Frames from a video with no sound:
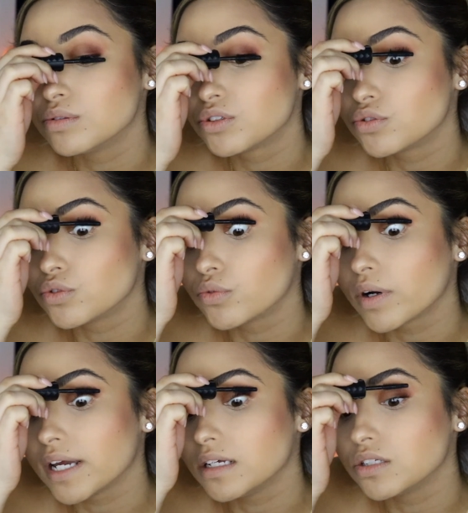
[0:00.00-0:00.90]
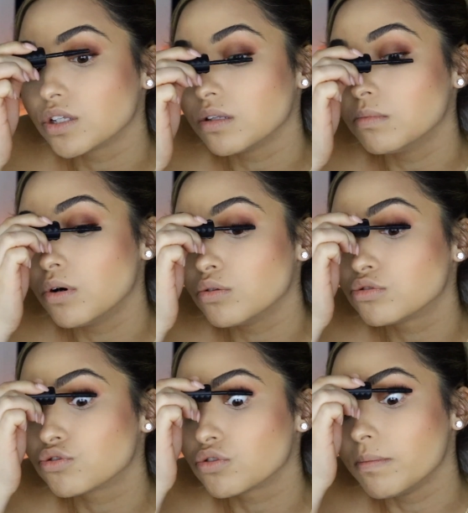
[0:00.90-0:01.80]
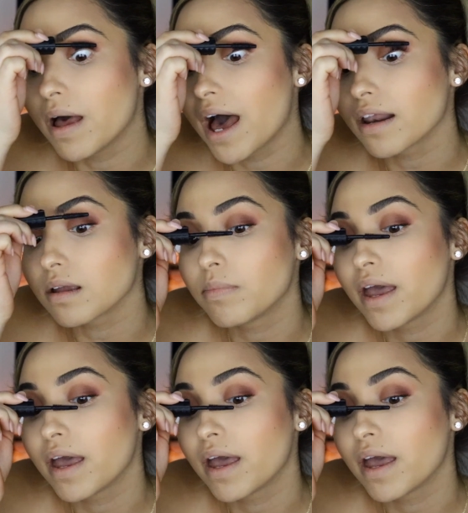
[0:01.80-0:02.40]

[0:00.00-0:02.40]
straight into the most dramatic